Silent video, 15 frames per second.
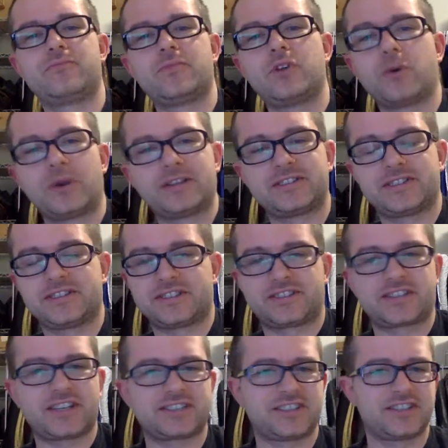going to
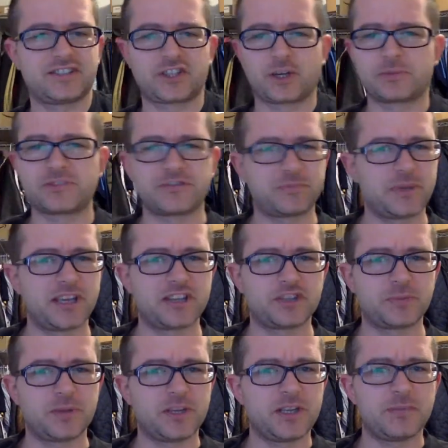discuss it in terms of
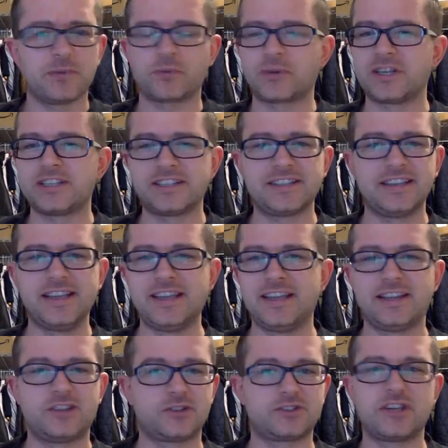PHP, but really
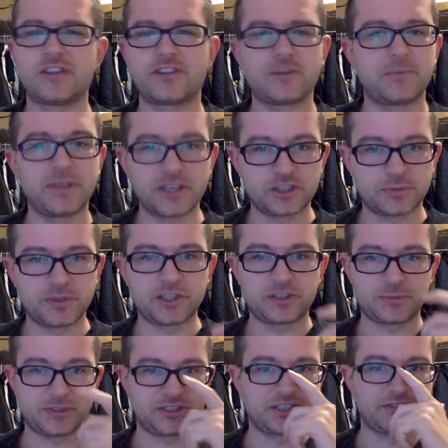there's nothing PHP
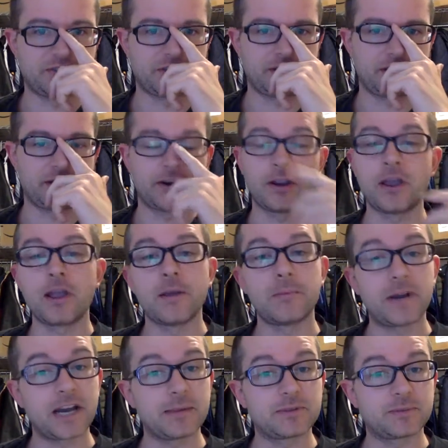specific here.
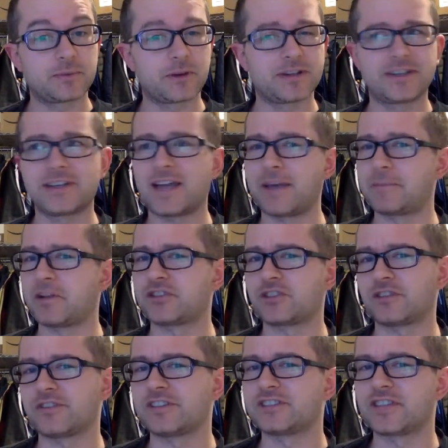My name is Brendan. I'm not sure
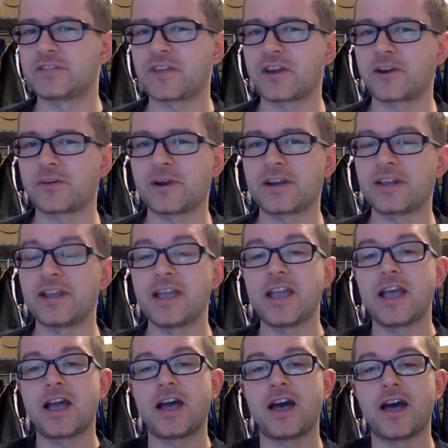if I said that already.
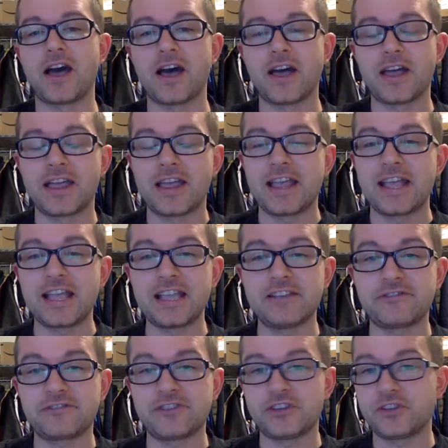
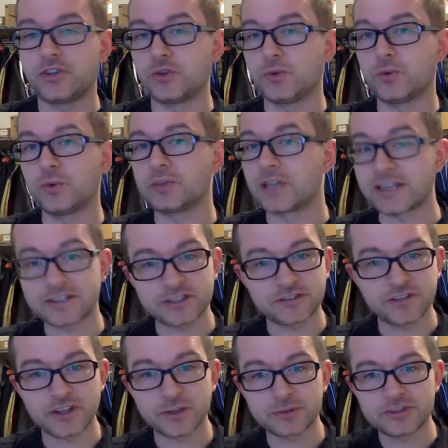If you like this
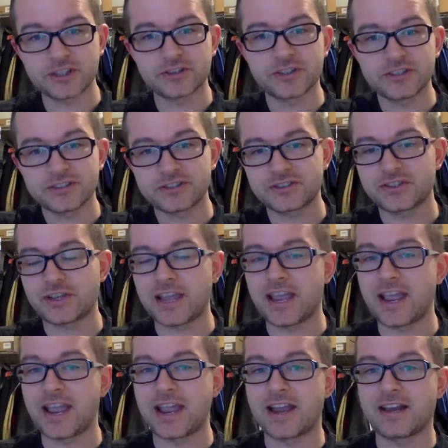video series
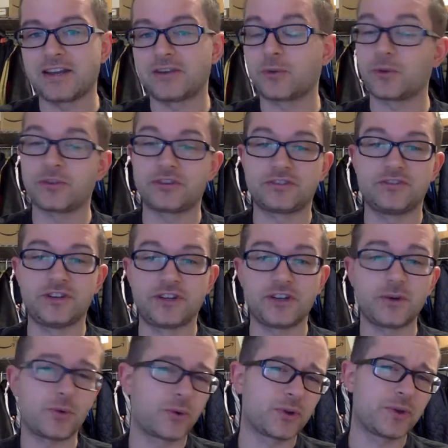or this
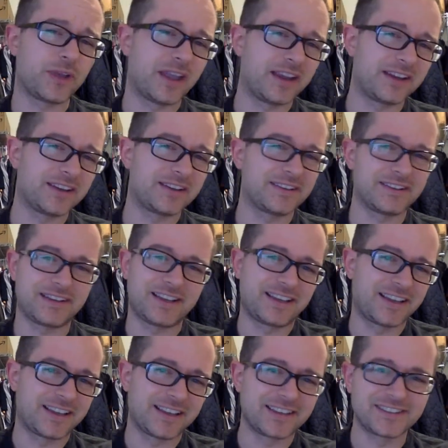video, or you hate it, I
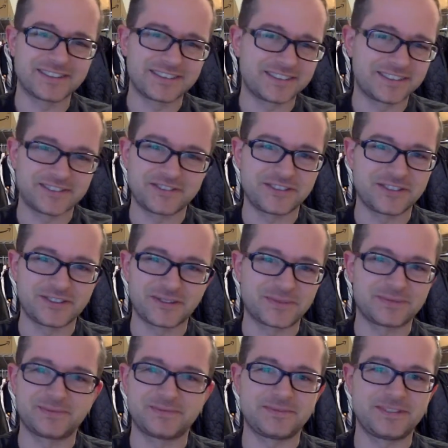guess, if you're a
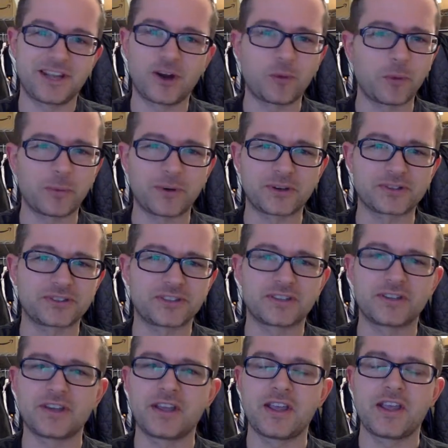terrible person,